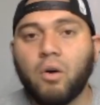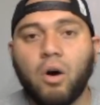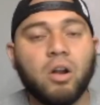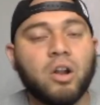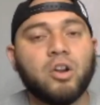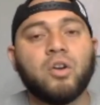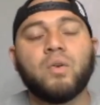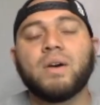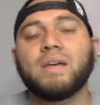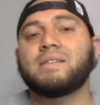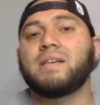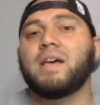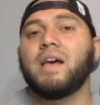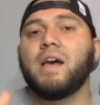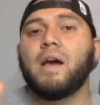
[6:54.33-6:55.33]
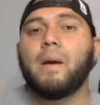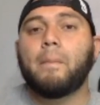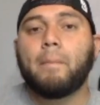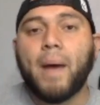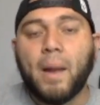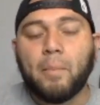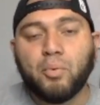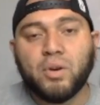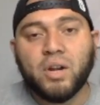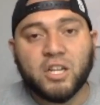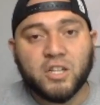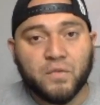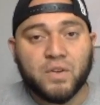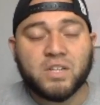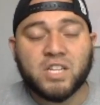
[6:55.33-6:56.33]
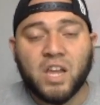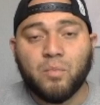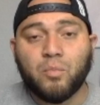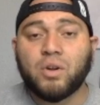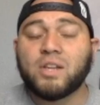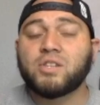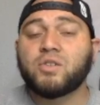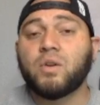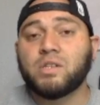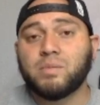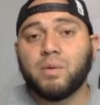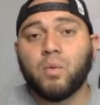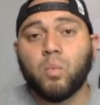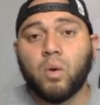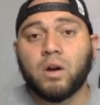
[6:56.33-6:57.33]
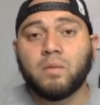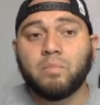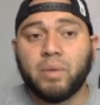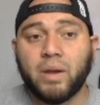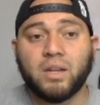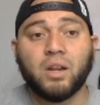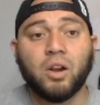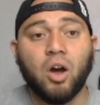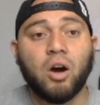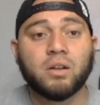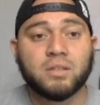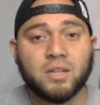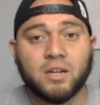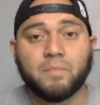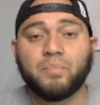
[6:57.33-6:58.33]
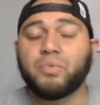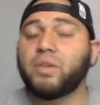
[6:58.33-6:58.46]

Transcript: All I know is my prediction for SafeMoon is going to be one penny long term.